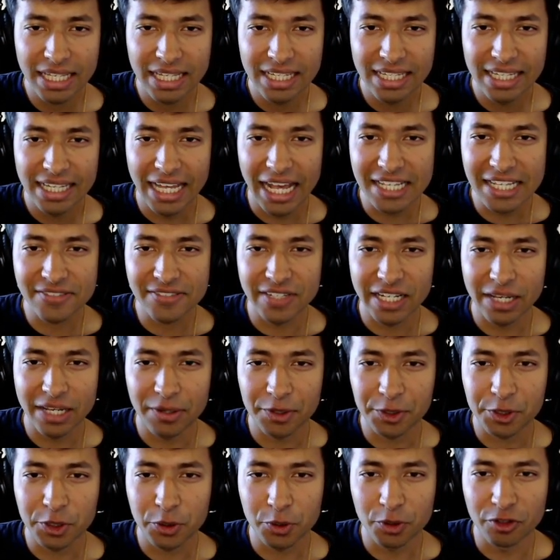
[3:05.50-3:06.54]
As of now, a
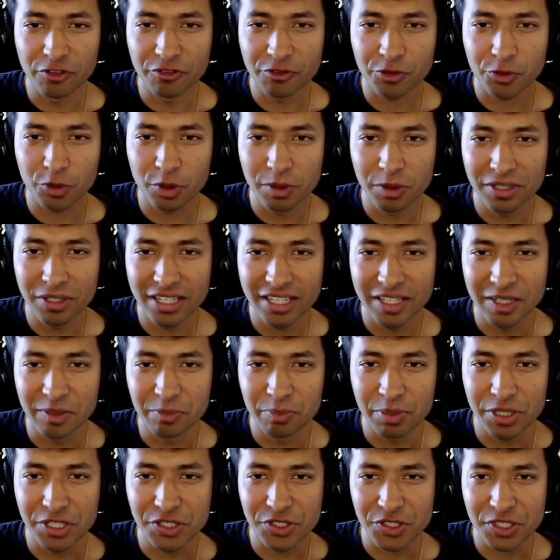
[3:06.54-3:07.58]
total of 3 hidden
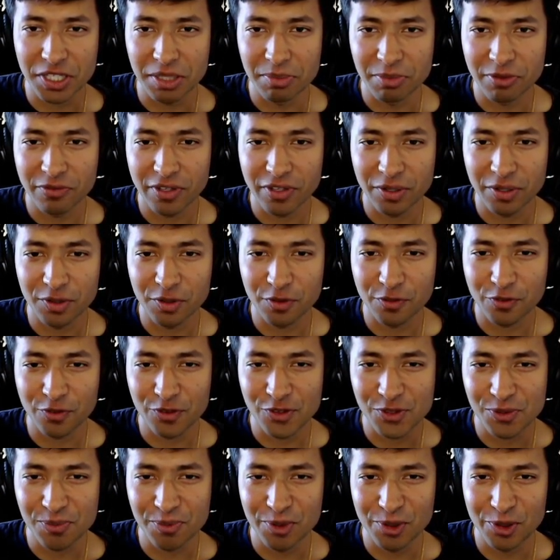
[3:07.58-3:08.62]
pieces can be found in the
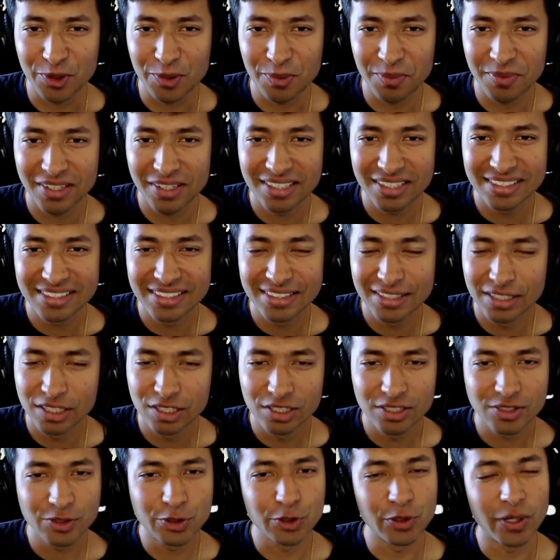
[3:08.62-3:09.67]
first Mirim.
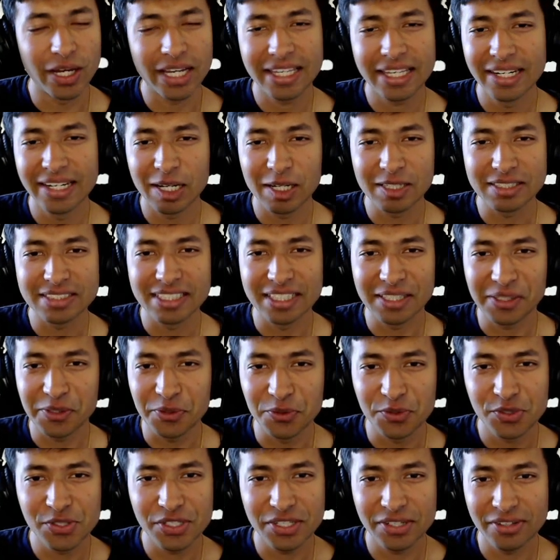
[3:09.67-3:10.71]
Dude, I cannot take you
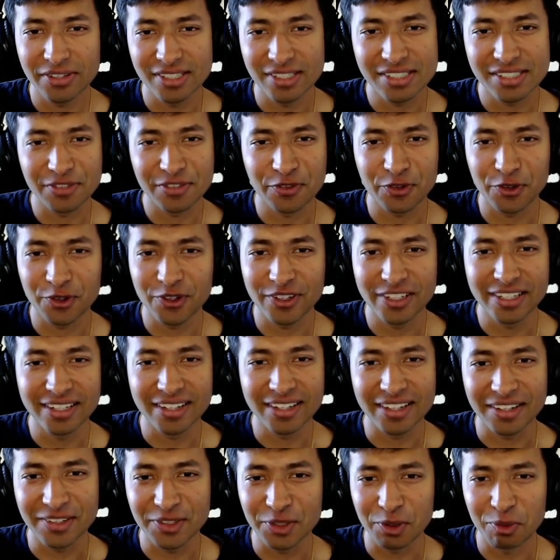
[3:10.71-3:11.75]
serious if you're
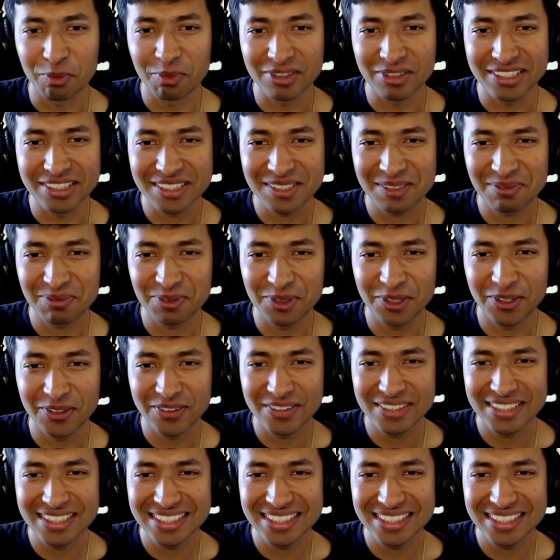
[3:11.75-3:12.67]
eating dumplings, bro.